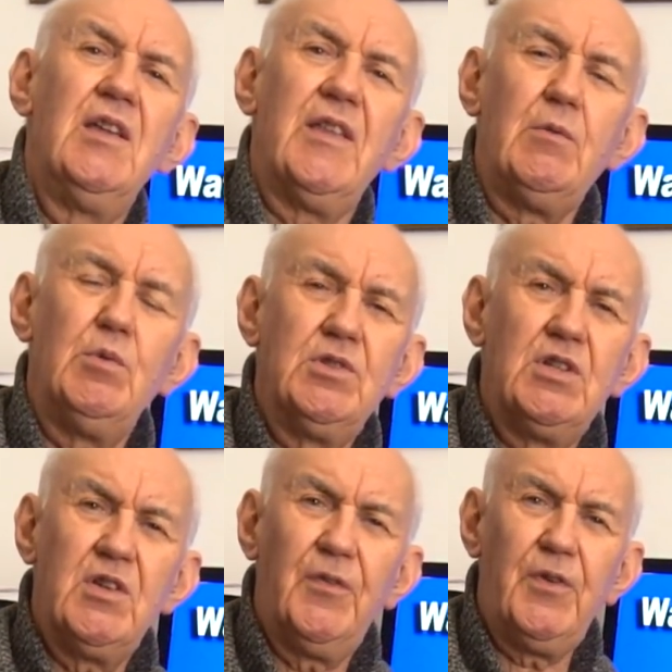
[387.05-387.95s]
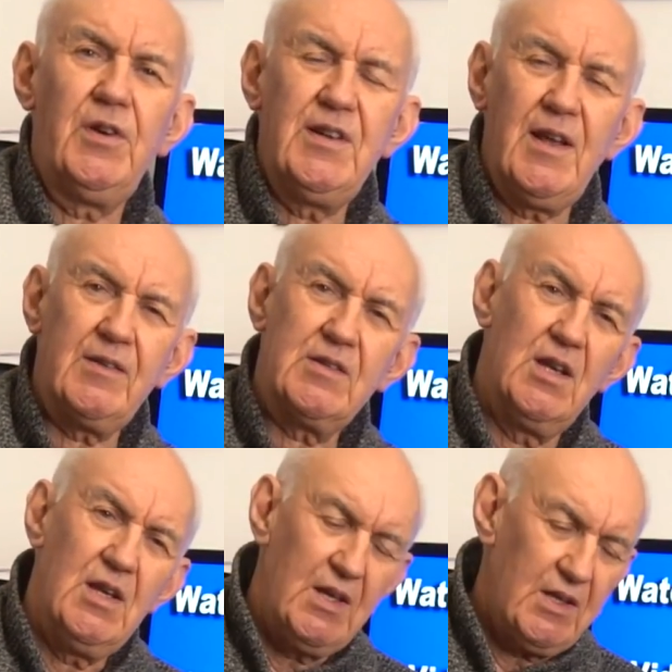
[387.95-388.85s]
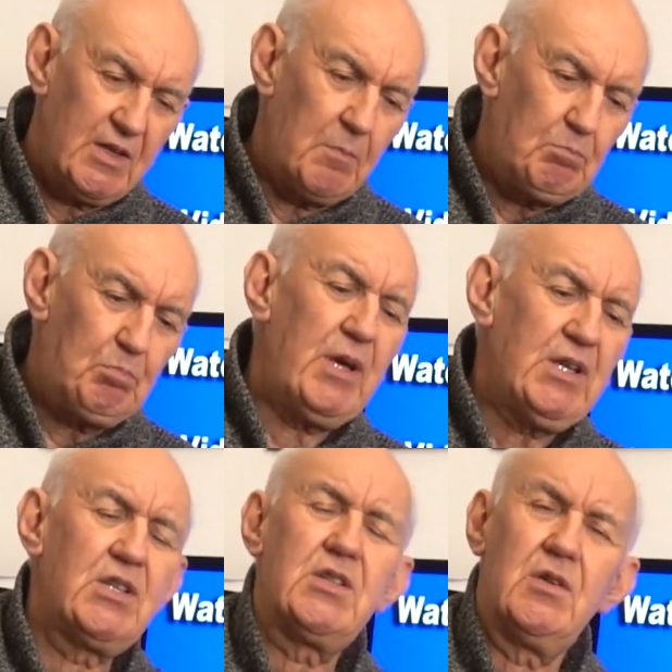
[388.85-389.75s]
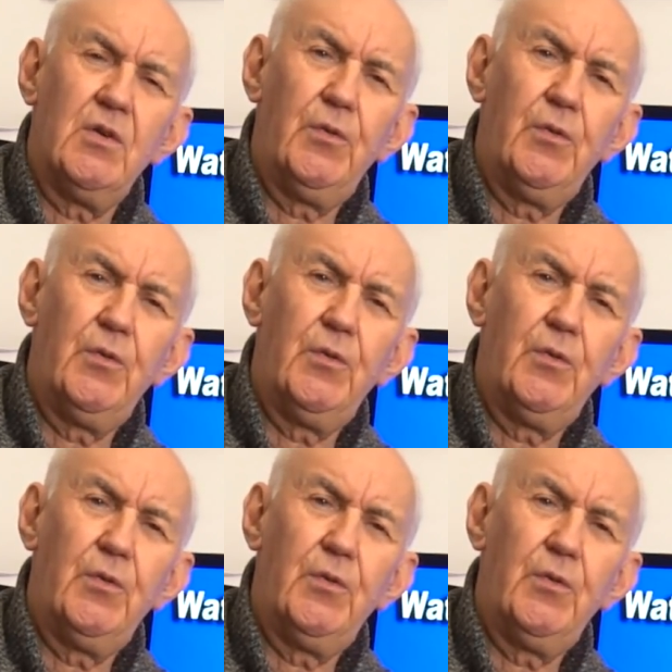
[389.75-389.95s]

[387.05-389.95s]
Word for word: they wanted to find out the best